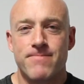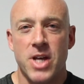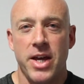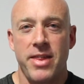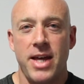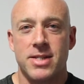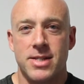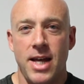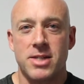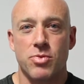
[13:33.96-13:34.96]
So yeah,
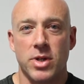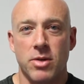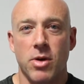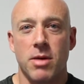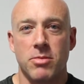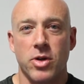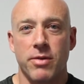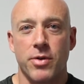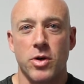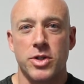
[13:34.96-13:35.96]
that's really what I'm looking
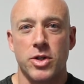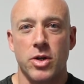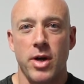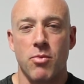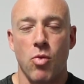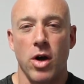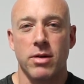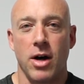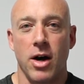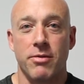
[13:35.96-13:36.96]
forward to and
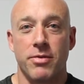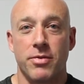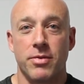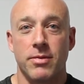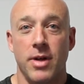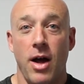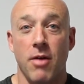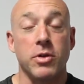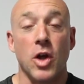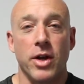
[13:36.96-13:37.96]
what
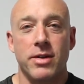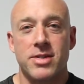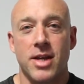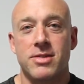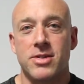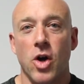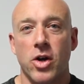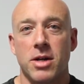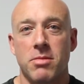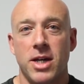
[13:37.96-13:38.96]
I've learned. It's not
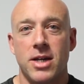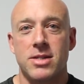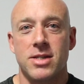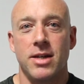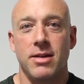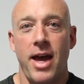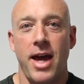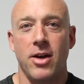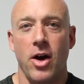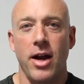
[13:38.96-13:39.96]
going to be easy,
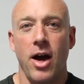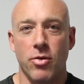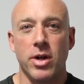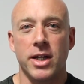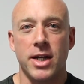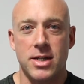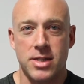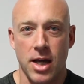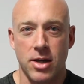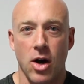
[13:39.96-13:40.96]
and I really need to
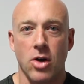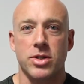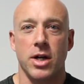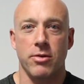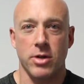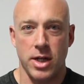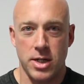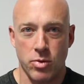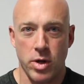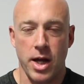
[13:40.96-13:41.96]
set goals and I really need
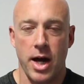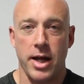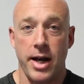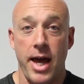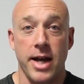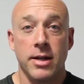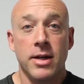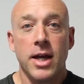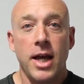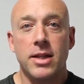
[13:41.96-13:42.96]
to work hard at it. And
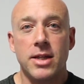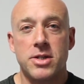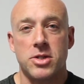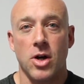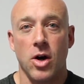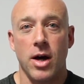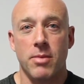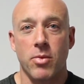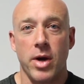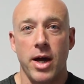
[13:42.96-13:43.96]
in this
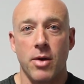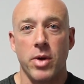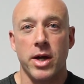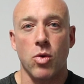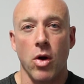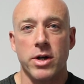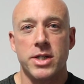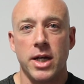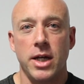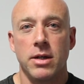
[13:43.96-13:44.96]
time where we're
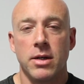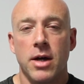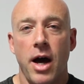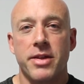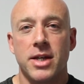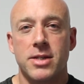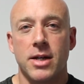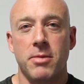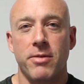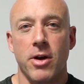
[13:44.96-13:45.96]
quarantined, I think it's
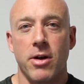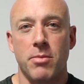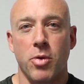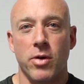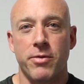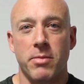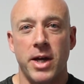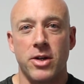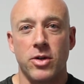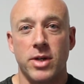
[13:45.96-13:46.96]
going to be very important for
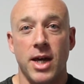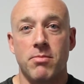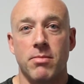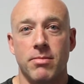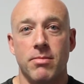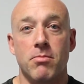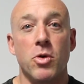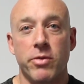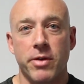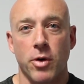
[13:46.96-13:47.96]
me to keep
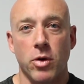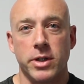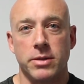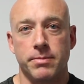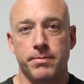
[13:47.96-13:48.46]
moving forward.